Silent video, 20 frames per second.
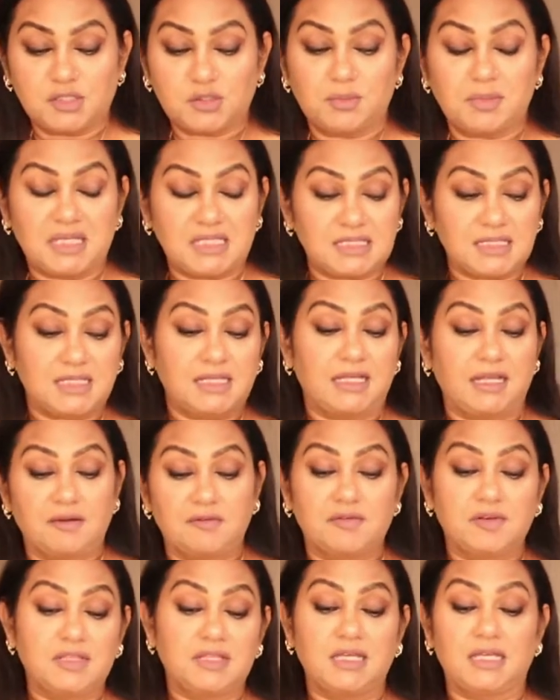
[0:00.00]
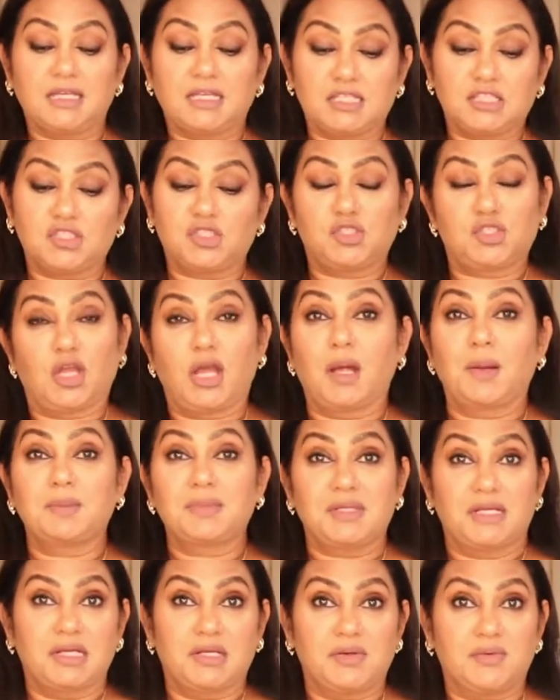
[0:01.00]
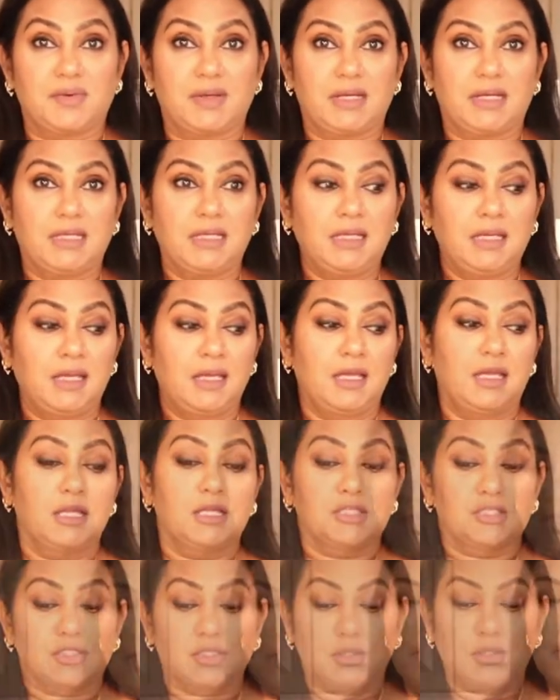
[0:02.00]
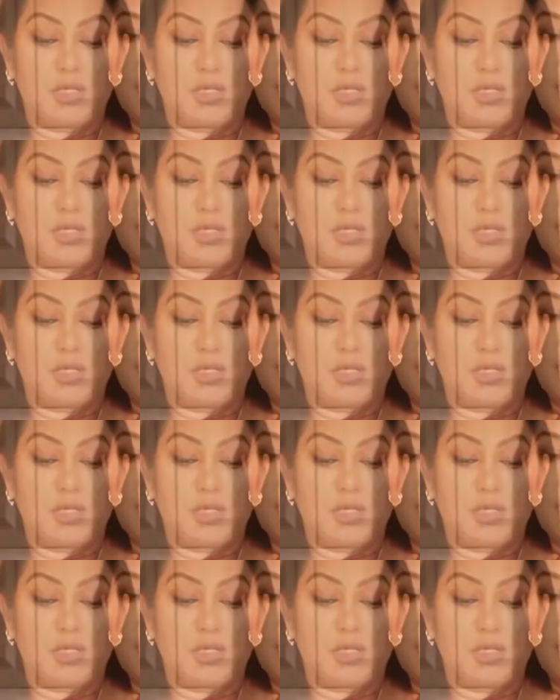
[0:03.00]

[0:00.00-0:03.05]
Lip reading: So basically everything is chopped and ready. So